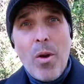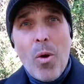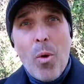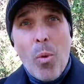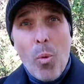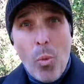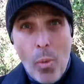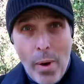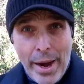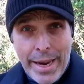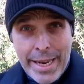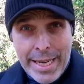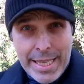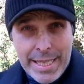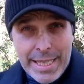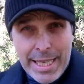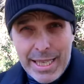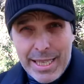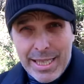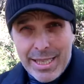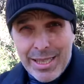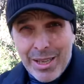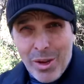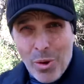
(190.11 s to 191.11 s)
Why is
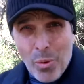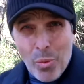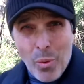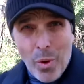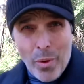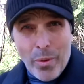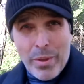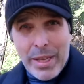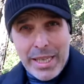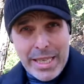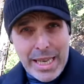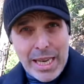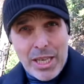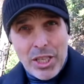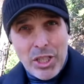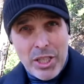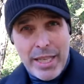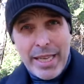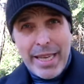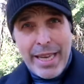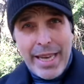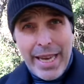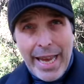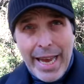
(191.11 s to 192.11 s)
this? Well, there's
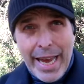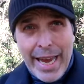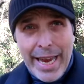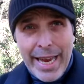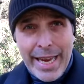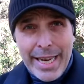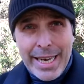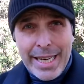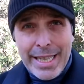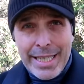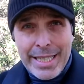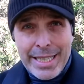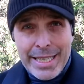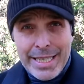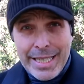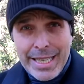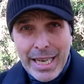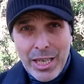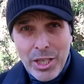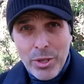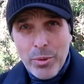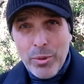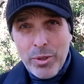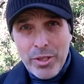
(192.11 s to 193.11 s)
actually a
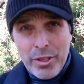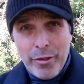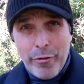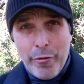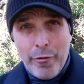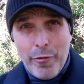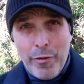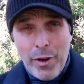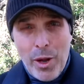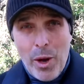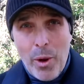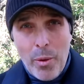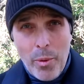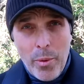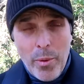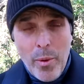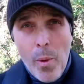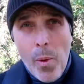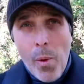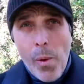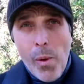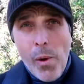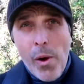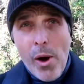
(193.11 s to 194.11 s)
continuous flow
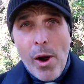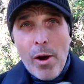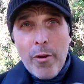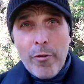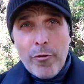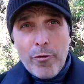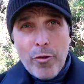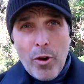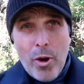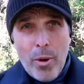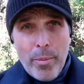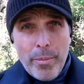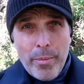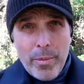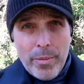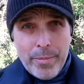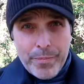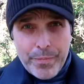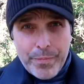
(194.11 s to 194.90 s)
from